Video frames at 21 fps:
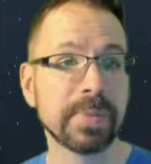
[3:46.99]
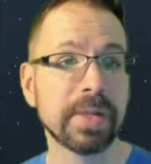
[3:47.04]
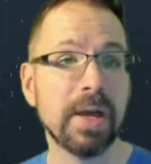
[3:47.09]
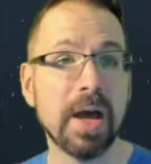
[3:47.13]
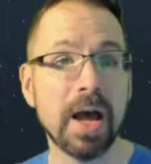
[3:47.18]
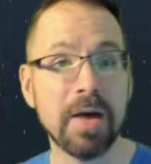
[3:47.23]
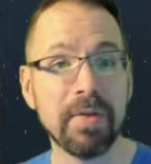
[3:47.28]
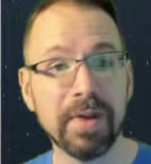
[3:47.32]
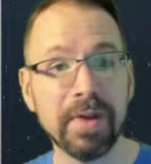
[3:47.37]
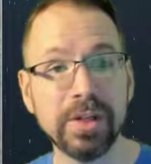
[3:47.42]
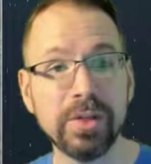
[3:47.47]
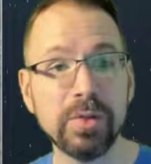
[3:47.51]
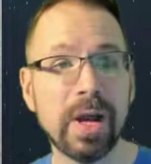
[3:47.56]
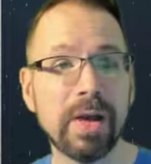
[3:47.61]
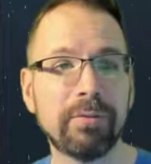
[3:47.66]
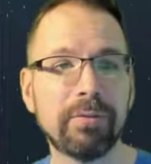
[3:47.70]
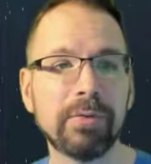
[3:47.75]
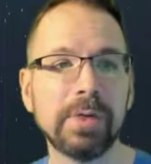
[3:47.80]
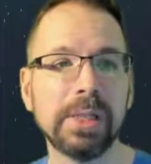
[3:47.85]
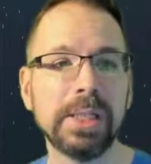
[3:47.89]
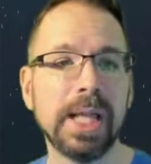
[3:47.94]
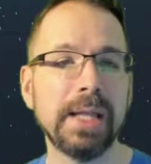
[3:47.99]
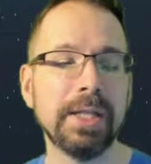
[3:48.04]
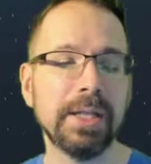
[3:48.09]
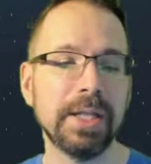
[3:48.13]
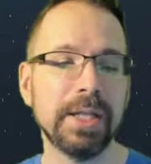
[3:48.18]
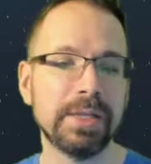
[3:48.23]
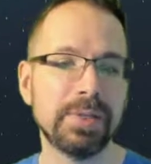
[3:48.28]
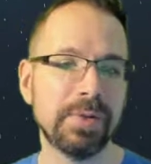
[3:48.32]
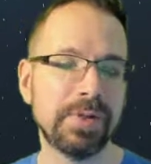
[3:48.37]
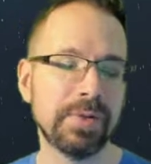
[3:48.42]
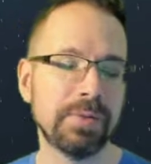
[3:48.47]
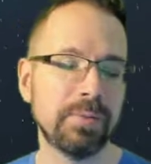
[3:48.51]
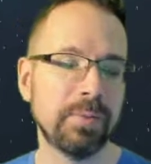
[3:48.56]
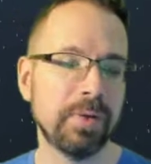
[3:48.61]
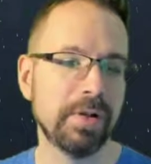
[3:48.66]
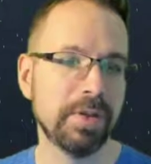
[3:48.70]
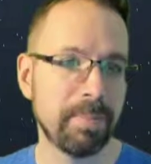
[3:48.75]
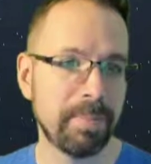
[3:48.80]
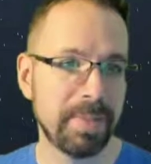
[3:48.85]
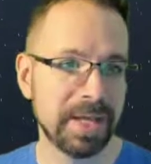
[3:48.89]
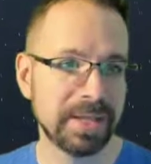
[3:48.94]
Uh, they do have Relentless, which is one
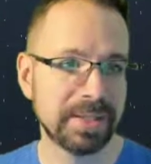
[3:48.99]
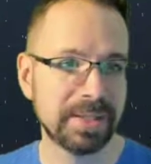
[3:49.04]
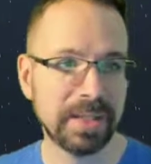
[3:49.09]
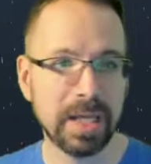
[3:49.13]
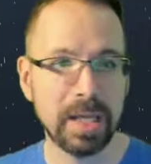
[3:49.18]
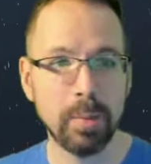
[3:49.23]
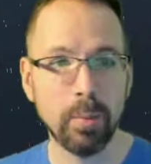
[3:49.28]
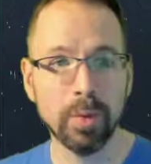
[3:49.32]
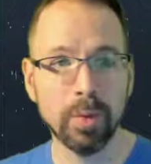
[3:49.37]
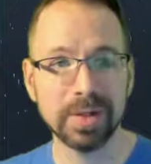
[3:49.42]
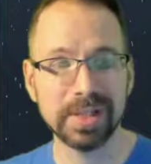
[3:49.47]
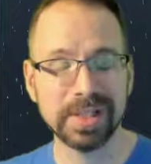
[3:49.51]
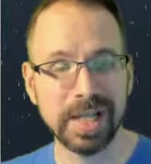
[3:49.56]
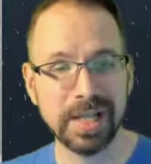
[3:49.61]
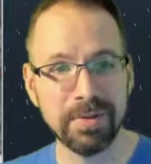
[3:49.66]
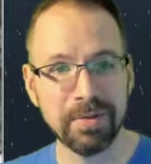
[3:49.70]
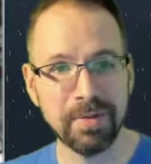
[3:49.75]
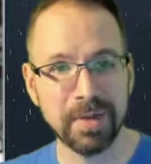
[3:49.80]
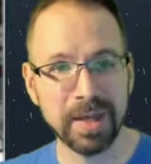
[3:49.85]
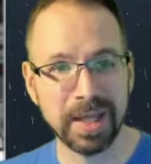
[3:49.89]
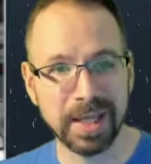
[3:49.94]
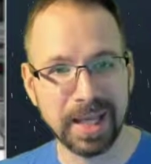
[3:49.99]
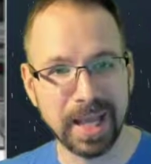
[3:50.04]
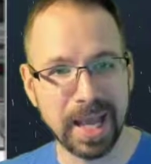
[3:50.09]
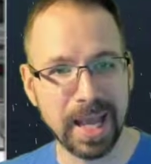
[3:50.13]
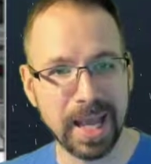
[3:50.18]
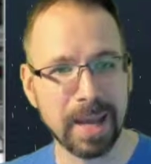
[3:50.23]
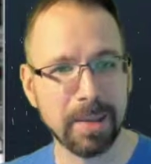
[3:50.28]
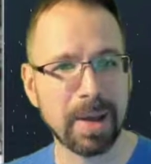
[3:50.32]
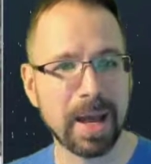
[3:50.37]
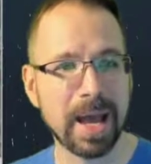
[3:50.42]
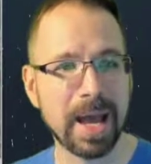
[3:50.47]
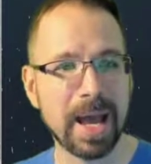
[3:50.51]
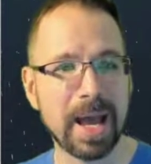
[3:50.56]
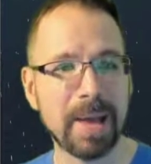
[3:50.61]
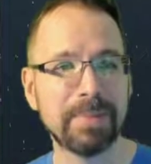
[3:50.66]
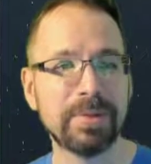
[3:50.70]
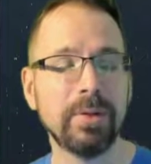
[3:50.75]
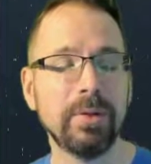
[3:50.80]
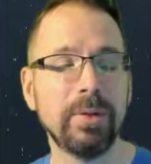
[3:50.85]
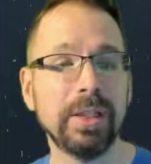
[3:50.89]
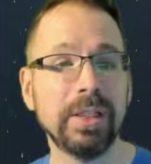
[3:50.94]
of the best keywords in the game. I
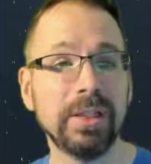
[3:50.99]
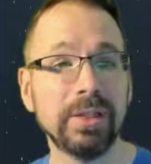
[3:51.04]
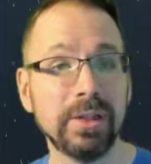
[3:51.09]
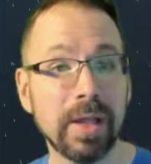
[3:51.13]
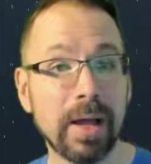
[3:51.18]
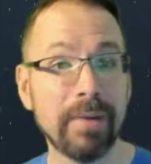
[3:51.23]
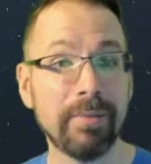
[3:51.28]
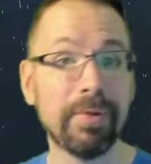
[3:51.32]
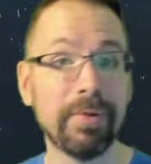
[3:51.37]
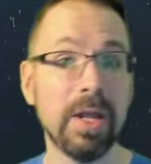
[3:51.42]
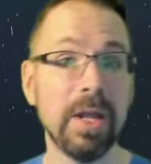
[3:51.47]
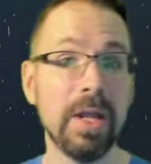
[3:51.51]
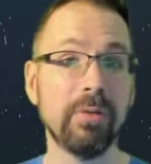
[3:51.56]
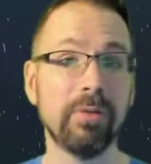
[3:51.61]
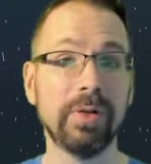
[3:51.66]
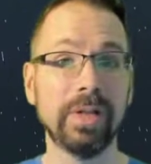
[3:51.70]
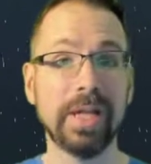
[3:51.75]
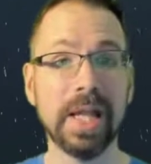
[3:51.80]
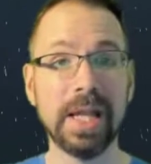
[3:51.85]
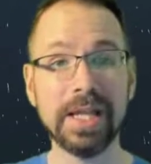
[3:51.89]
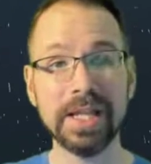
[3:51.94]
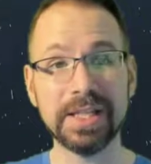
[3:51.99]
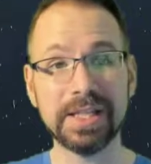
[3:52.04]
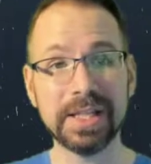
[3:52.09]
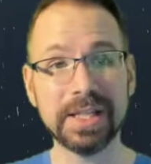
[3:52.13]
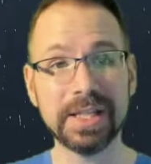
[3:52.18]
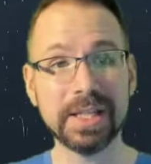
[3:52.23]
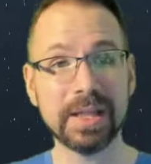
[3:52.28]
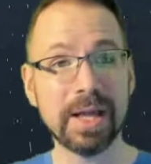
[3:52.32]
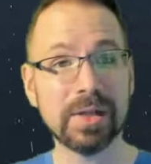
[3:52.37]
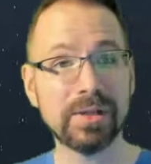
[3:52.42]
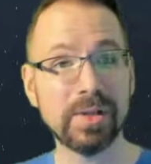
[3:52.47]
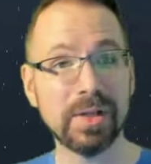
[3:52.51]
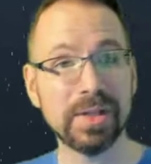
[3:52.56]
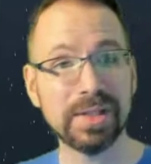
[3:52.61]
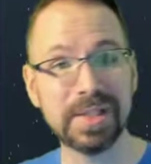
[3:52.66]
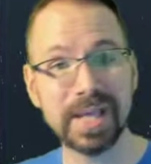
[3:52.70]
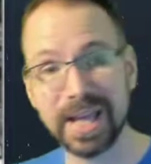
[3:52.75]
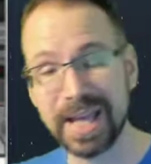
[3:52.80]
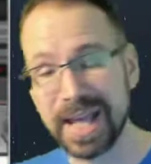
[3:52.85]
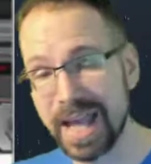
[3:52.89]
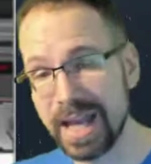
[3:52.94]
absolutely love Relentless. This allows you to
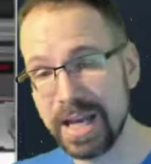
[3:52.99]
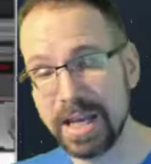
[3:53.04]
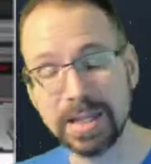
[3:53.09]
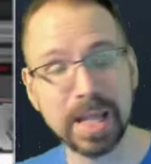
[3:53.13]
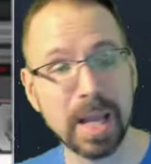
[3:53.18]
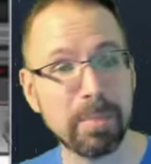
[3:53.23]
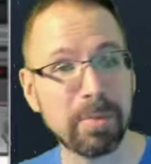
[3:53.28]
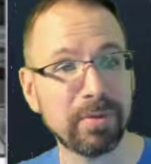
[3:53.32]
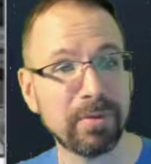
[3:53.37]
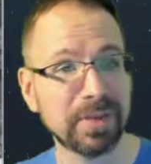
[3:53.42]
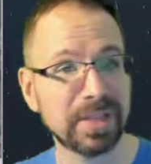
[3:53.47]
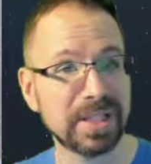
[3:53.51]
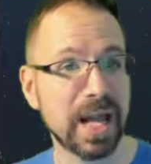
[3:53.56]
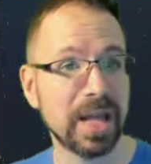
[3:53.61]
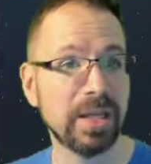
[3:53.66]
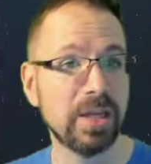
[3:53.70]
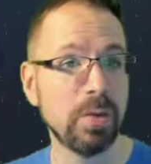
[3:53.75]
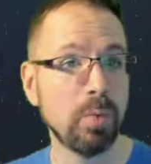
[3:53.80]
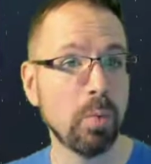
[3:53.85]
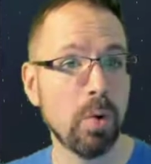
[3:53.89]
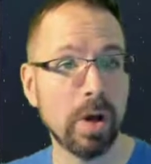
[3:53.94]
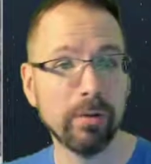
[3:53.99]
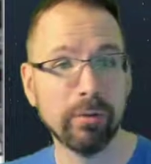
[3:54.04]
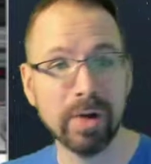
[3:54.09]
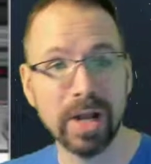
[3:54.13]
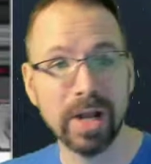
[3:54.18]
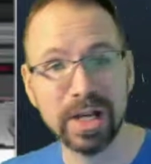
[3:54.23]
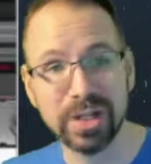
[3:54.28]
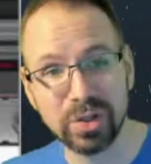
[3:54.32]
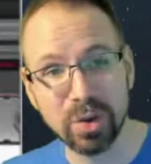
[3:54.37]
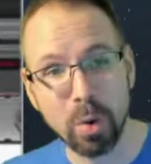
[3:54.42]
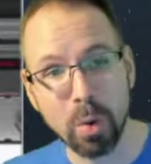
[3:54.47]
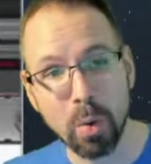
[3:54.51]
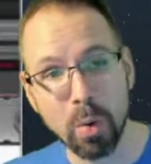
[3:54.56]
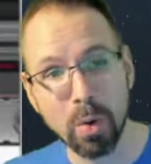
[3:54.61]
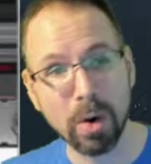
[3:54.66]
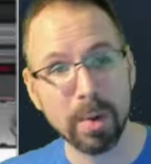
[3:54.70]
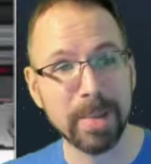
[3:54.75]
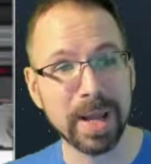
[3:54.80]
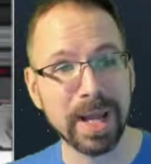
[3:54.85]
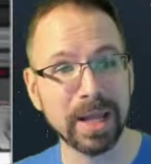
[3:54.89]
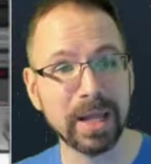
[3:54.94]
take any type of attack you want, ranged
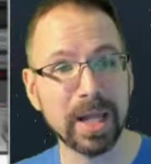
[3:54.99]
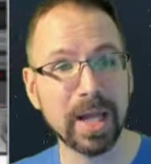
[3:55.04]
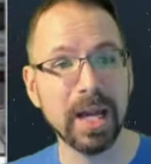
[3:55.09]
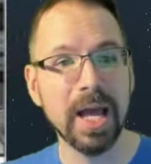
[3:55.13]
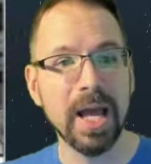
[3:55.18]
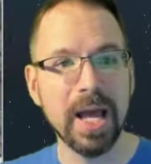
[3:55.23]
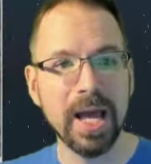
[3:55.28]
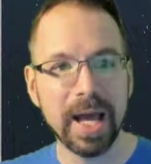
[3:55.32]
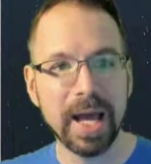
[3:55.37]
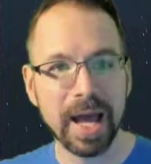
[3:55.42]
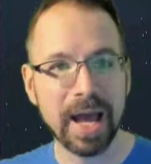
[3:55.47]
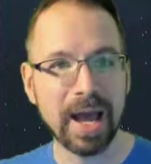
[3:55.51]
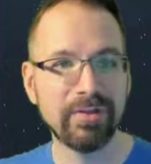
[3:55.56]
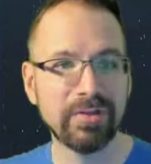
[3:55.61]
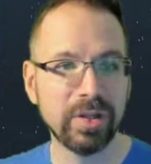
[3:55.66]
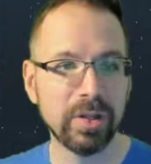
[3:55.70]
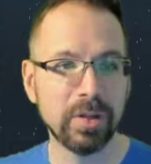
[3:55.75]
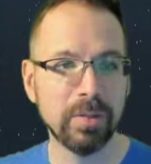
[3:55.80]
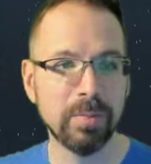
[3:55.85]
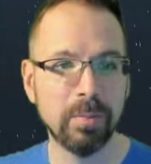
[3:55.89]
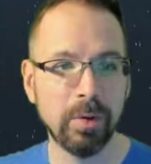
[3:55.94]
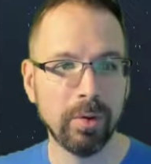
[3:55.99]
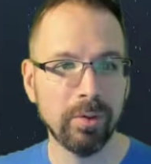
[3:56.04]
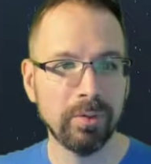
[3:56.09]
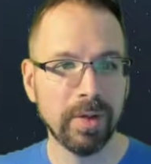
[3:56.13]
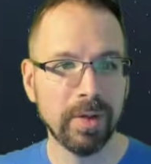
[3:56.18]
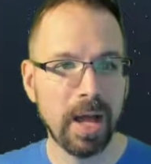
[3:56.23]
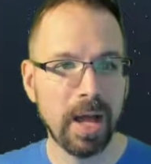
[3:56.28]
or melee, after you move.